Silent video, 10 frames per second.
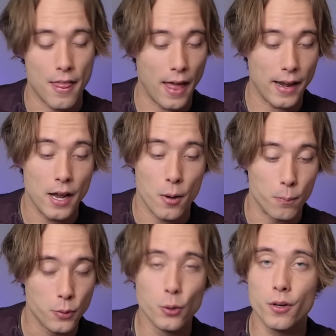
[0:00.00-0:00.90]
that
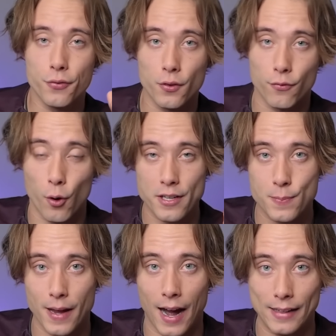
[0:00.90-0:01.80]
beautiful voice
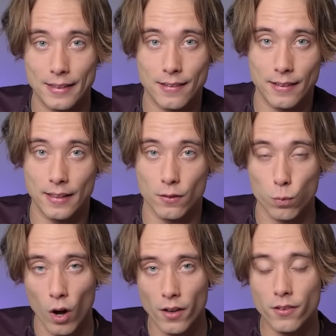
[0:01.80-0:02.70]
behind the
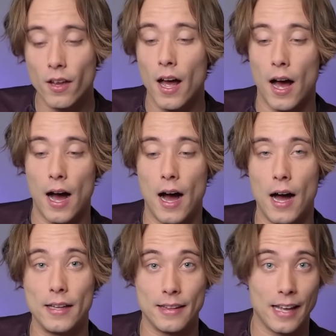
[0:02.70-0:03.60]
scenes was
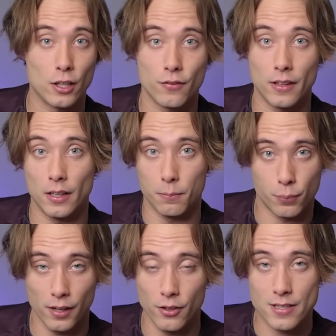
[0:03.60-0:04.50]
uh, in the end of the
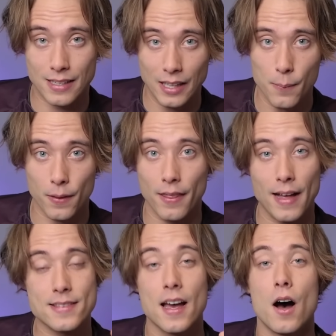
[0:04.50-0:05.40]
previous clip
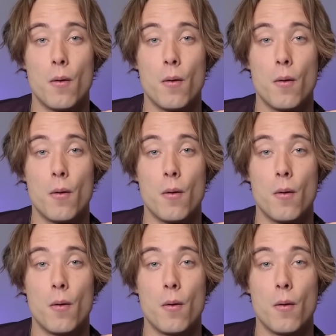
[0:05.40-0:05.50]
that's